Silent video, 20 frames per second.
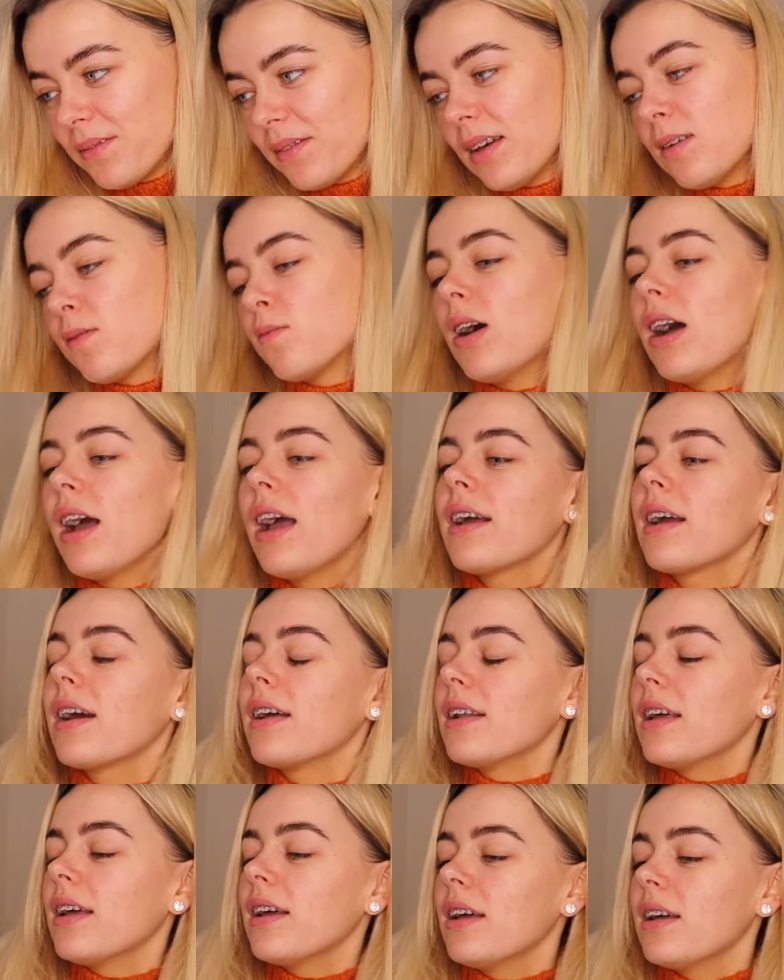What? Hang
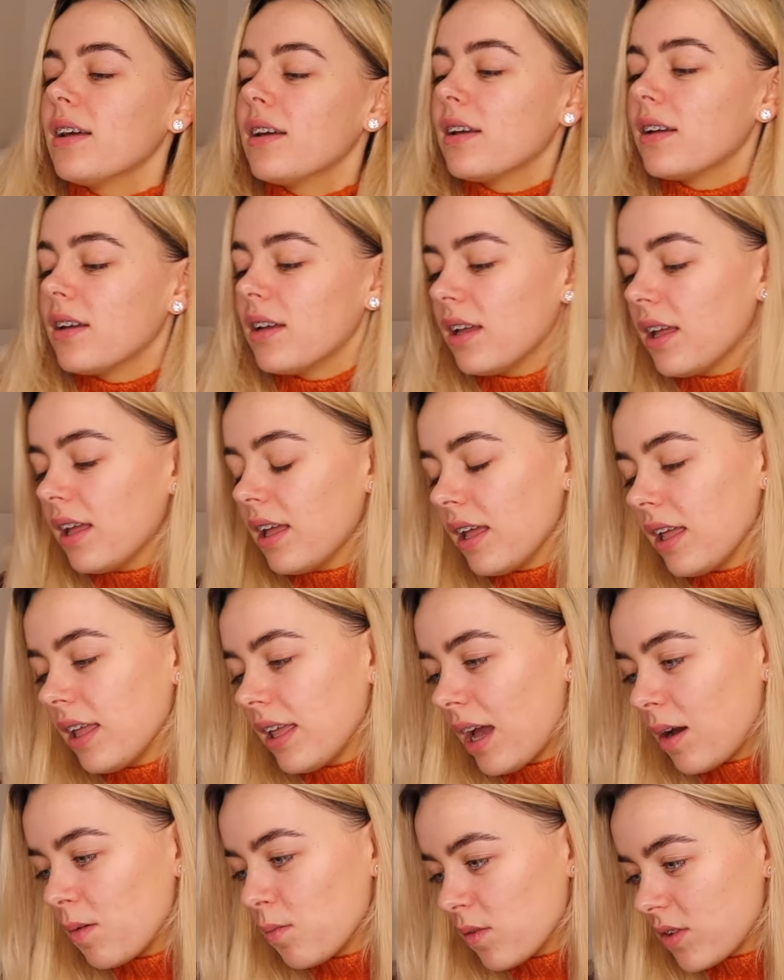on.
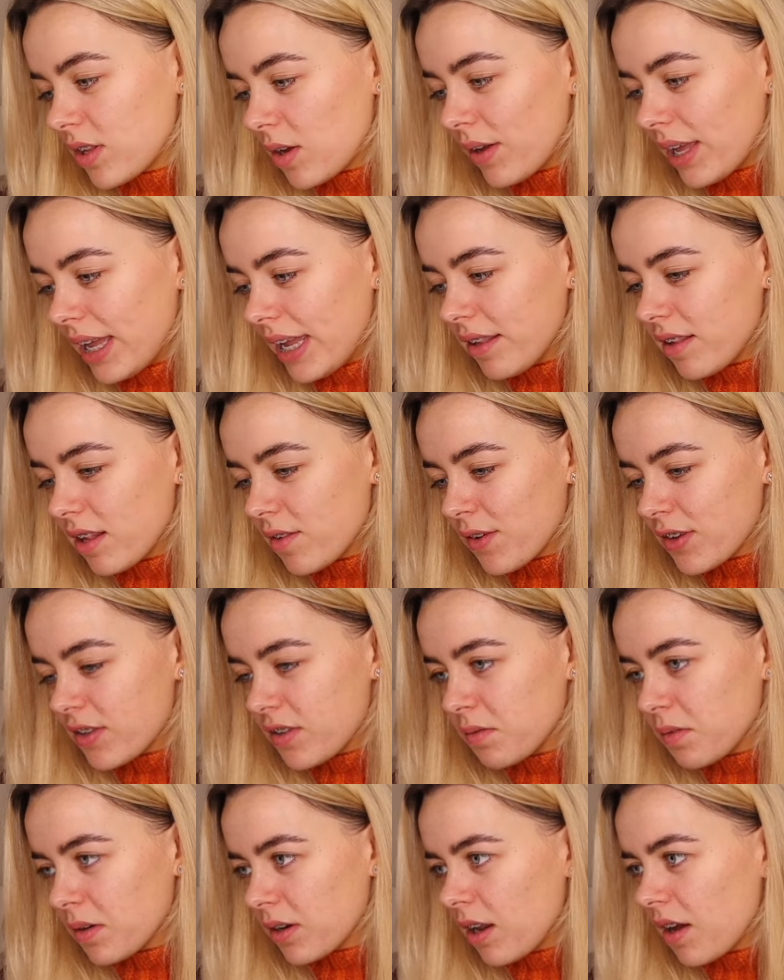Yeah, so Ian's is for
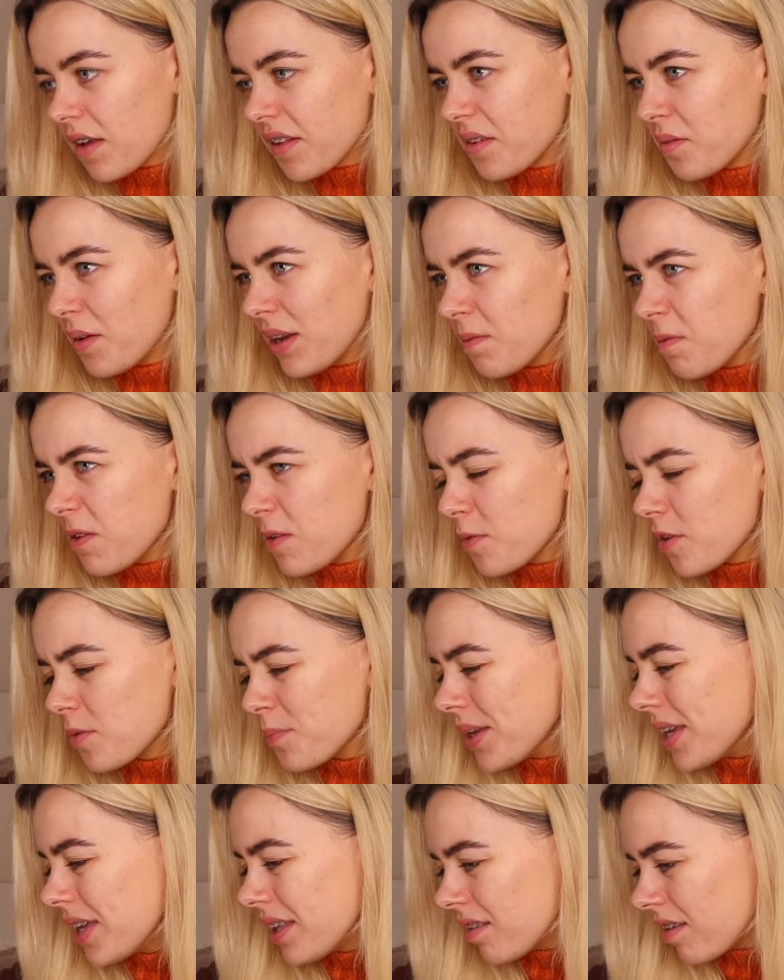2 o'clock, so when are we supposed
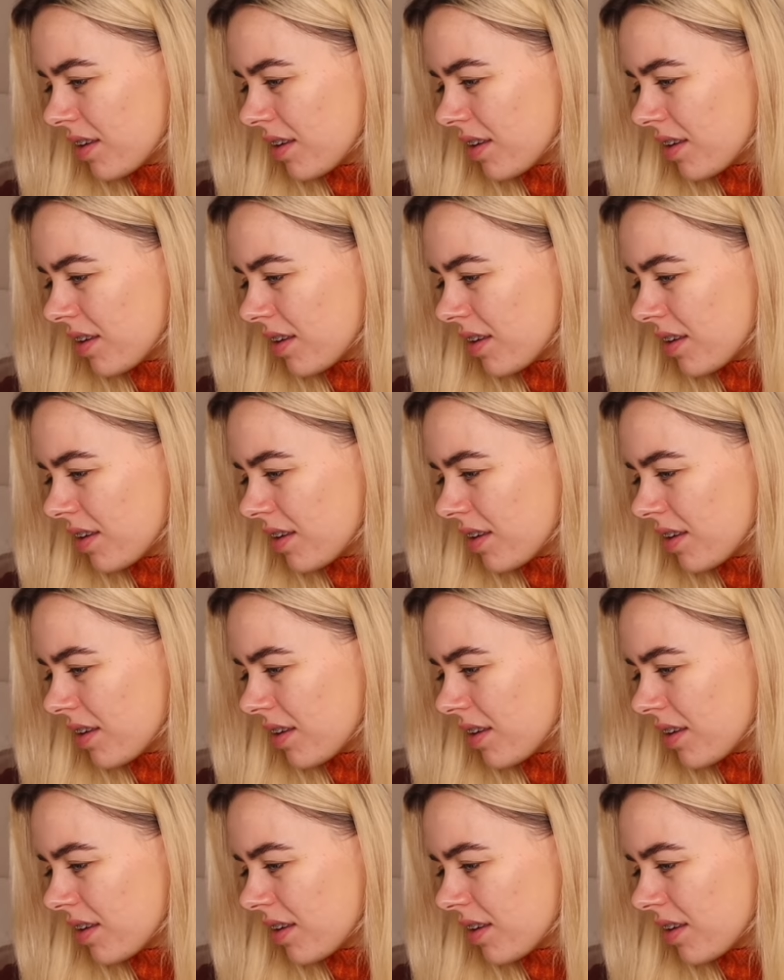to be eating